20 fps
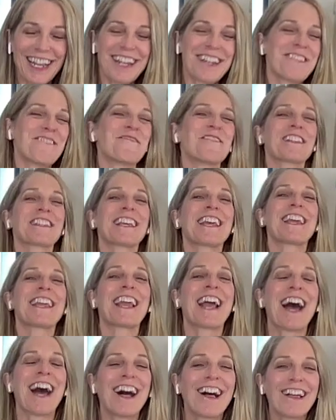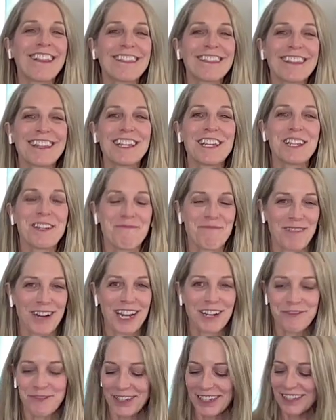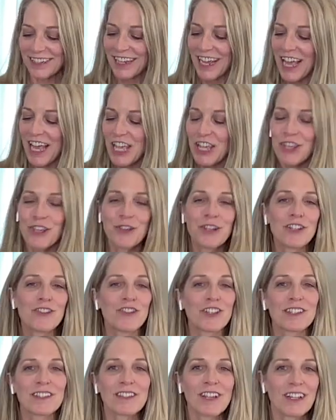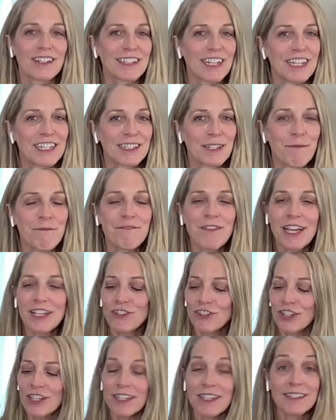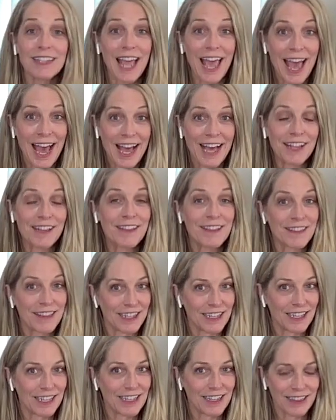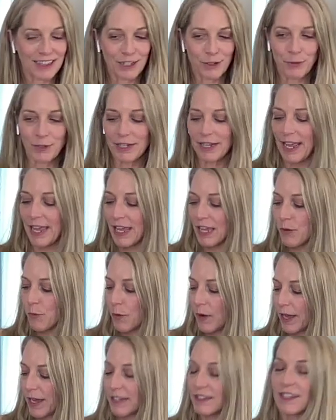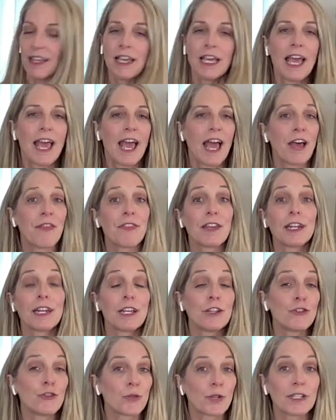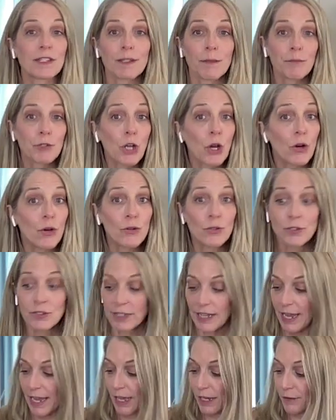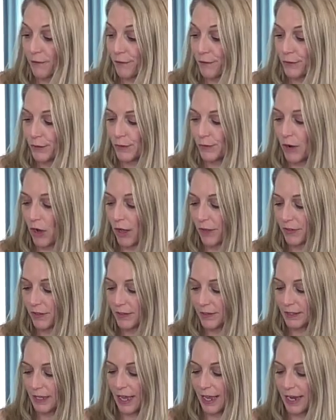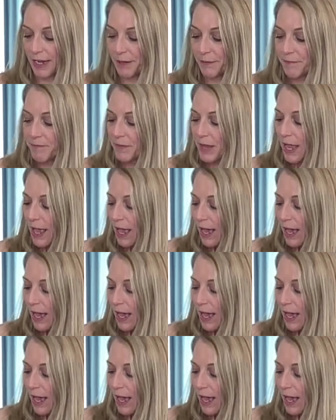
day with a healthy breakfast. You can just saute some veggies, add the liquid egg whites, and then enjoy some toast and fruit on the side.